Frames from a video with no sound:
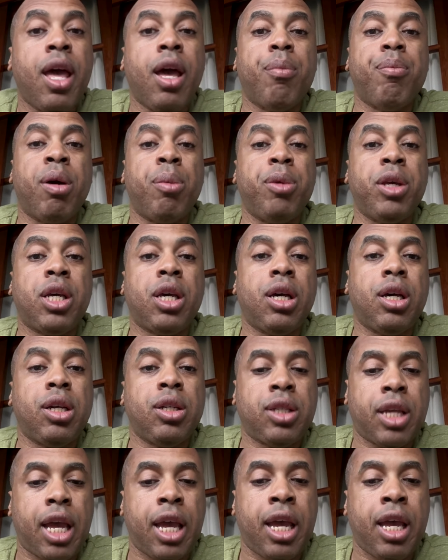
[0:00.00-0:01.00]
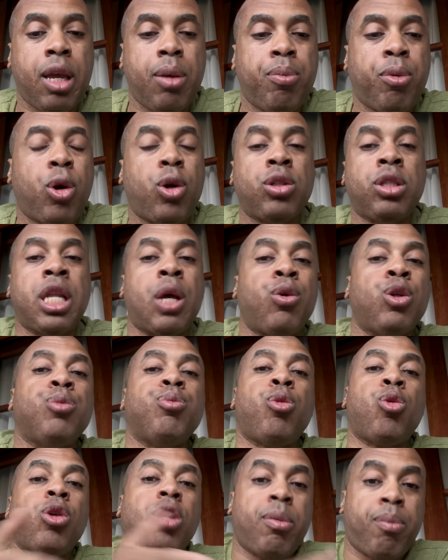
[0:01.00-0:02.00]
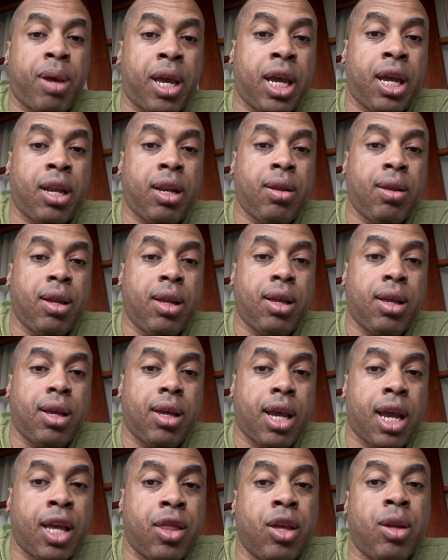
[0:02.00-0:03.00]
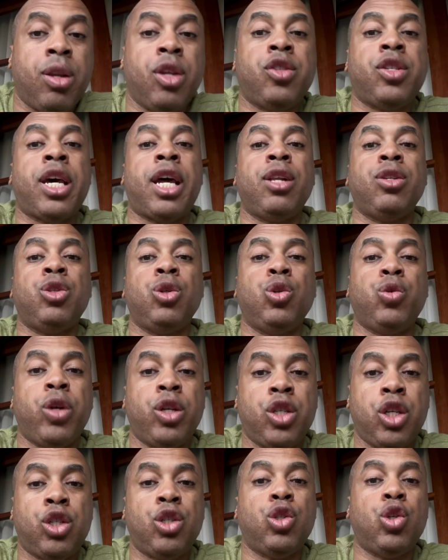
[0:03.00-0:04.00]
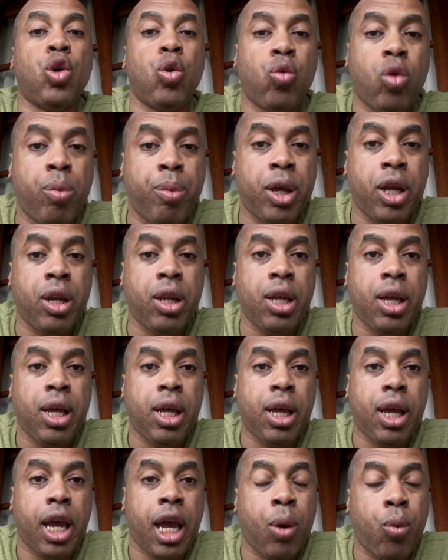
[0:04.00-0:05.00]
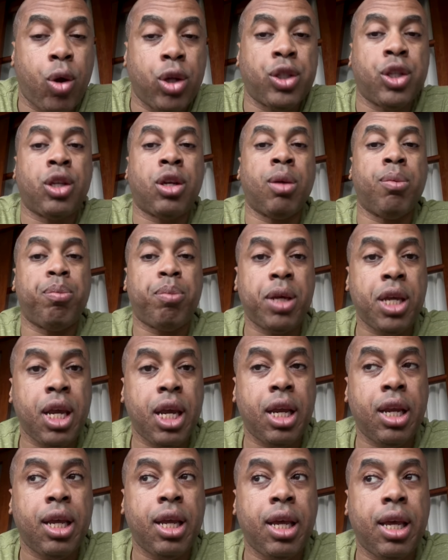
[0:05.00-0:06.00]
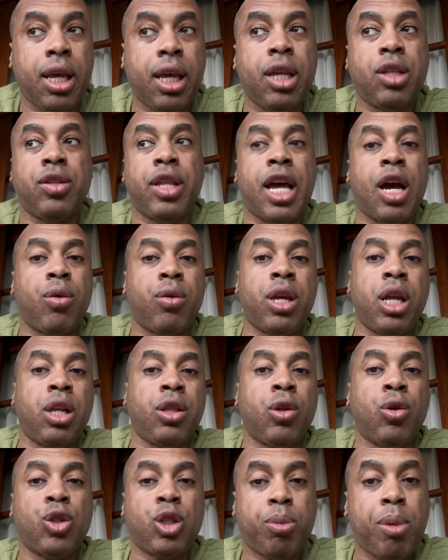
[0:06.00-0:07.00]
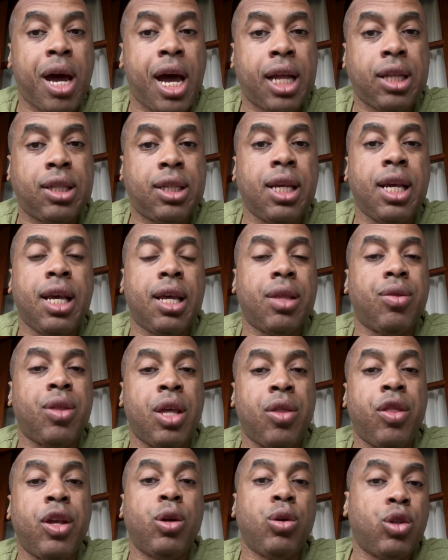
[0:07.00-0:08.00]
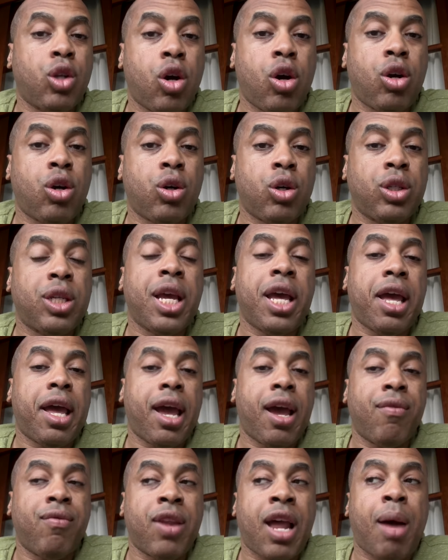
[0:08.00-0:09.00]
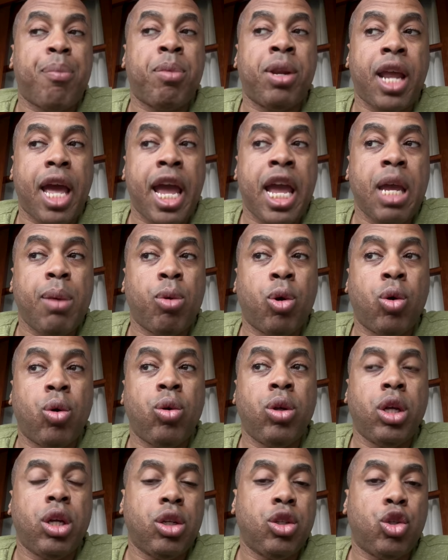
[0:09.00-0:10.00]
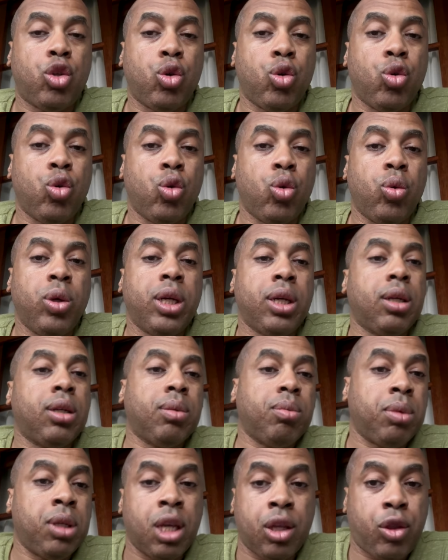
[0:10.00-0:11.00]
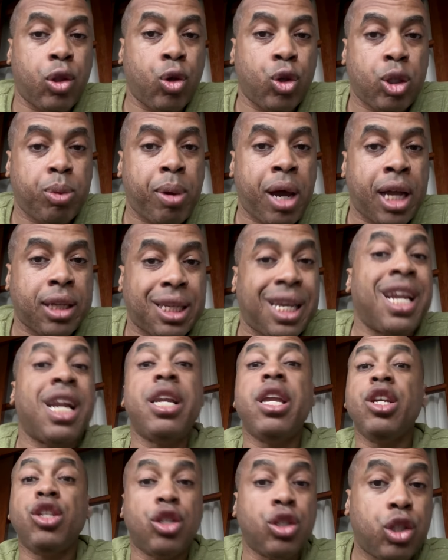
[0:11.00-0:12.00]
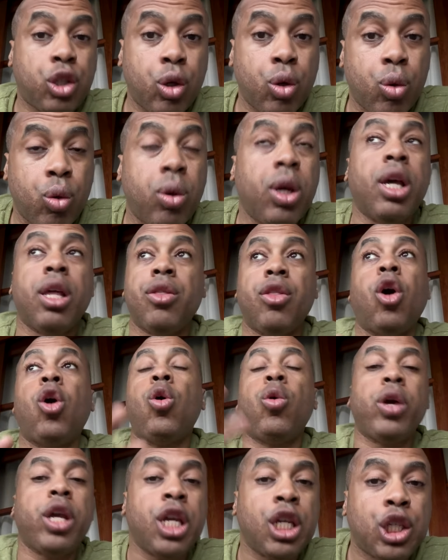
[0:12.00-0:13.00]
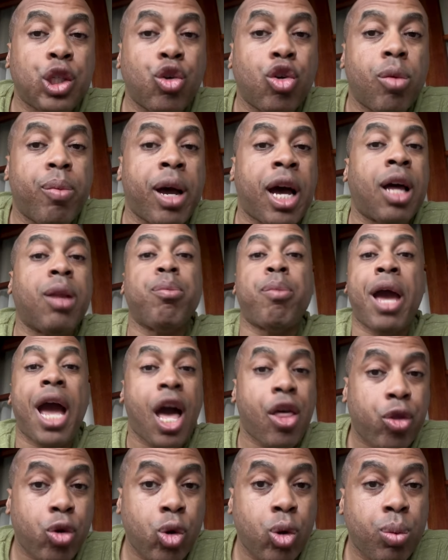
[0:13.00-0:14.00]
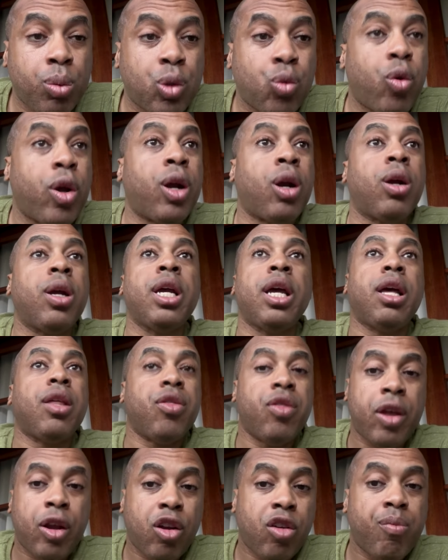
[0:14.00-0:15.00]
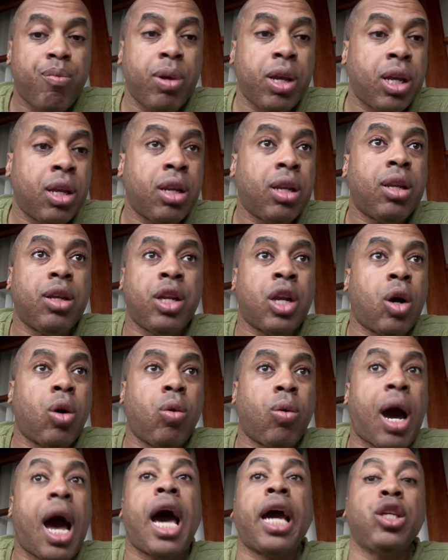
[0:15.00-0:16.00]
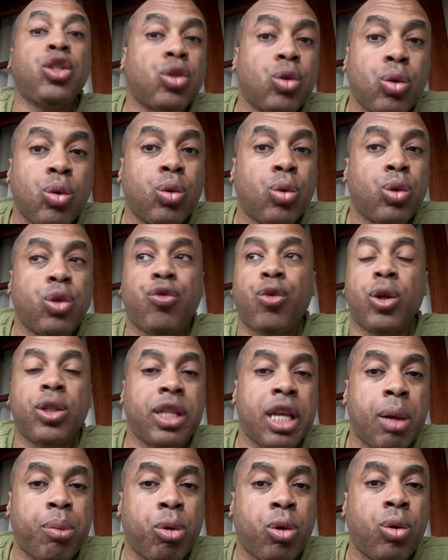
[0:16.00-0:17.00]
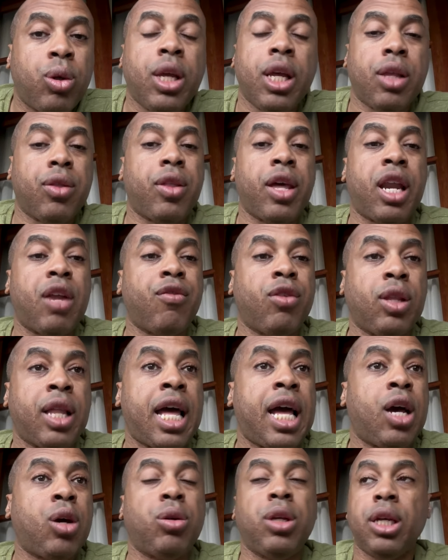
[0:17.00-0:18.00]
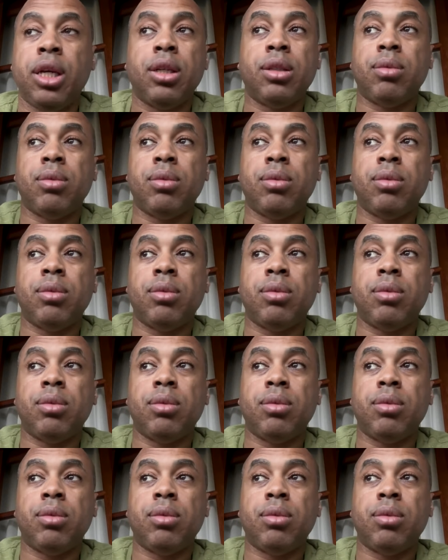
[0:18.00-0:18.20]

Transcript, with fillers: But because a person that was born a man and then decided to transition to a woman, and wants to compete is now getting those spots, then their daughters have not been able to get those spots. In addition to the whole issue about bathrooms where there have been, you know, high schools, for example, that have allowed